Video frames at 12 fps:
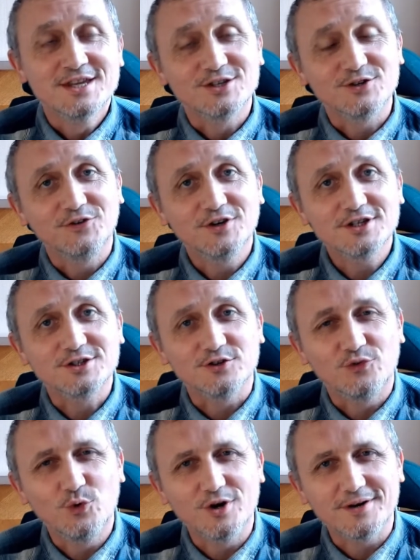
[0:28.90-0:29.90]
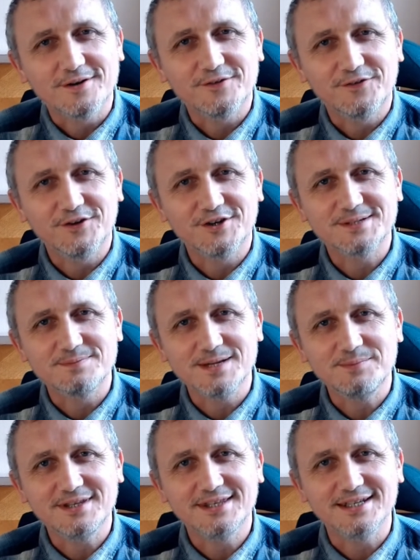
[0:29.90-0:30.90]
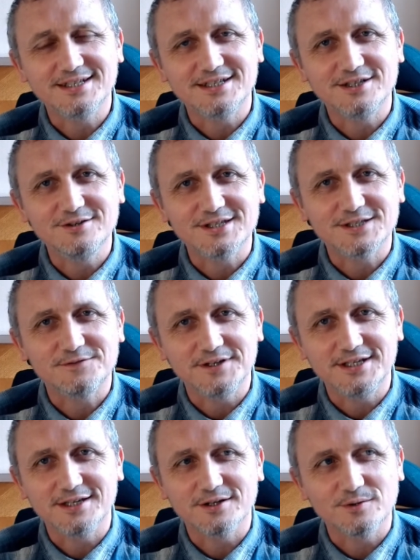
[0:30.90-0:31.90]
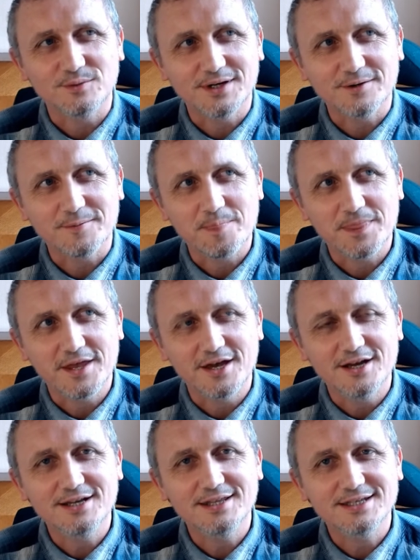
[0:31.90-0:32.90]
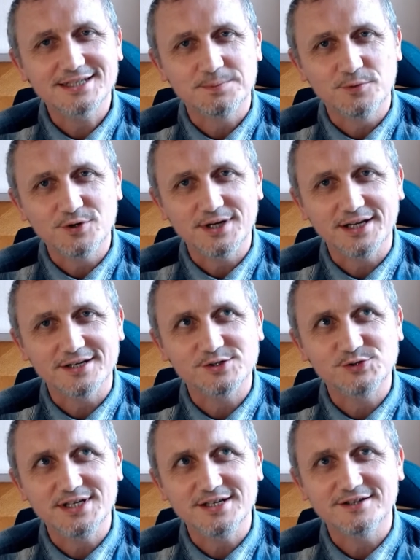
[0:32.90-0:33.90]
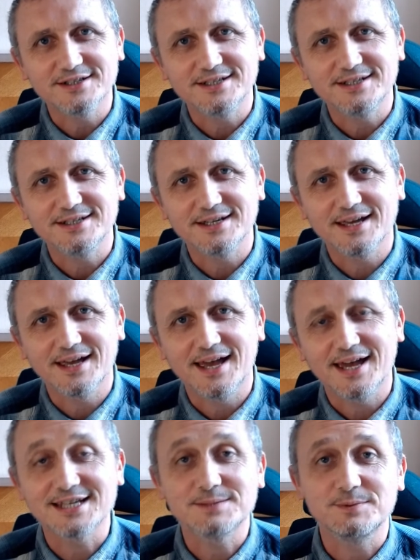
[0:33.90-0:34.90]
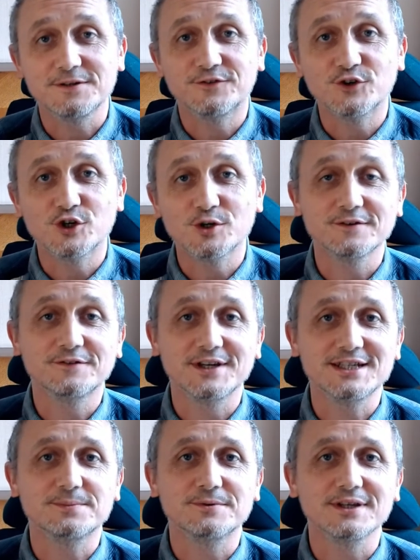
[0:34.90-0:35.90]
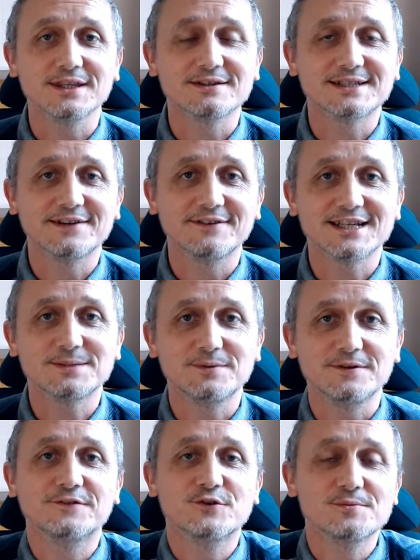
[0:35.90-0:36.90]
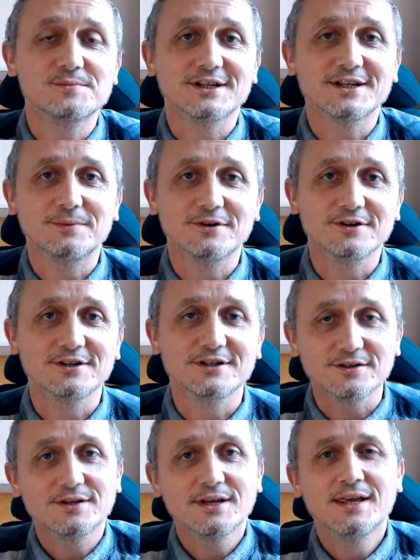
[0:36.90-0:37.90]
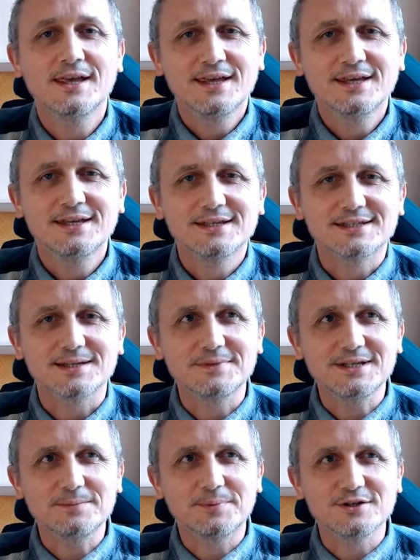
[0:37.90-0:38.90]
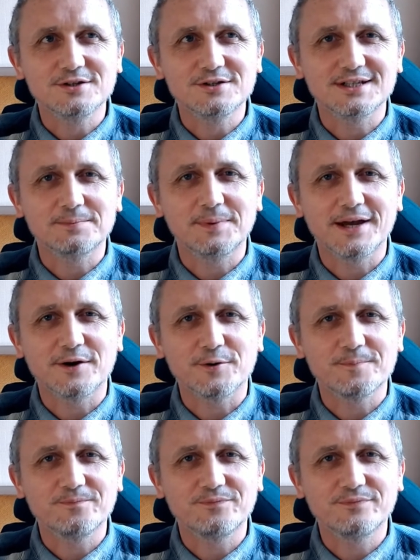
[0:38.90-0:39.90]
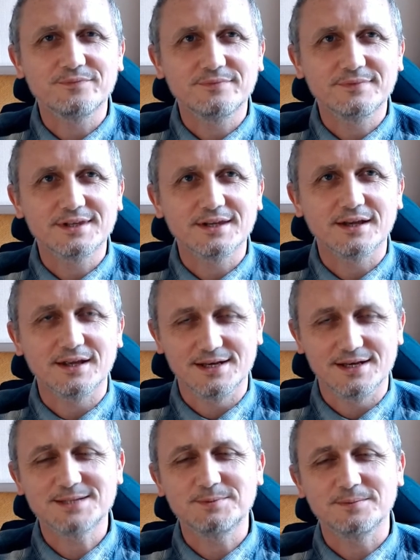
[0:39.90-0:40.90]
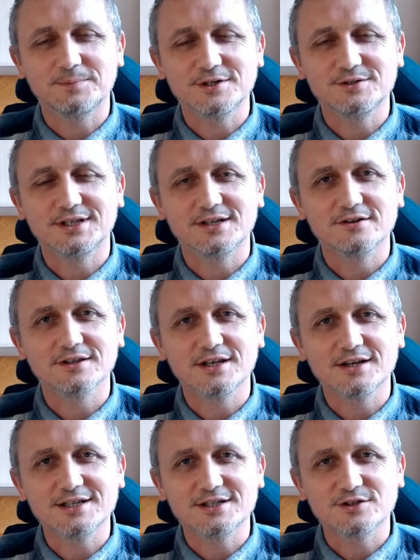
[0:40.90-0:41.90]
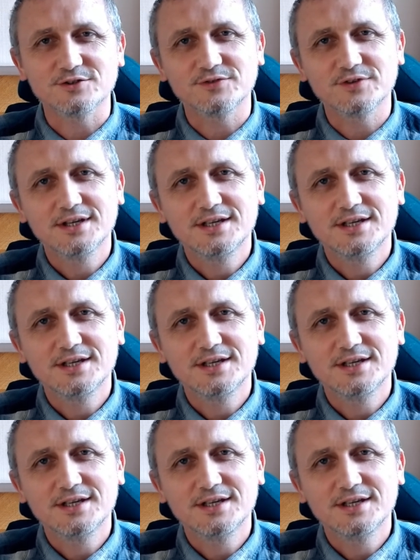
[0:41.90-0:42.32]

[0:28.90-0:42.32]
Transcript: So first off, what first made me think to do this video? Well, earlier this morning, I was reading on an Aspie forum on Facebook. There are several Aspie forums that I belong to. Somebody posted about, an Aspie posted along the lines of,